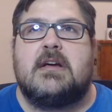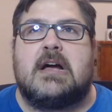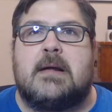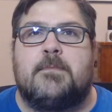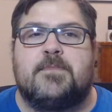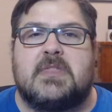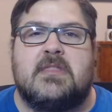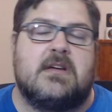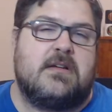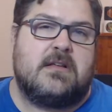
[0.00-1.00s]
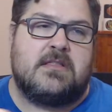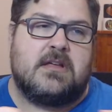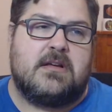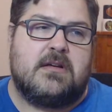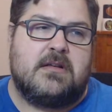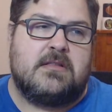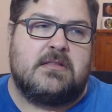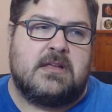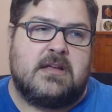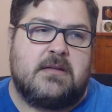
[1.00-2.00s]

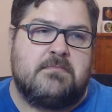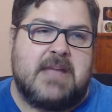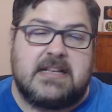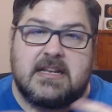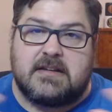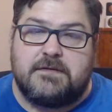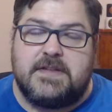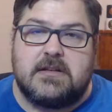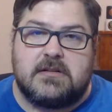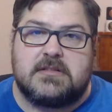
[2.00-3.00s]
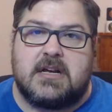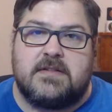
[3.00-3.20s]
the magnetic field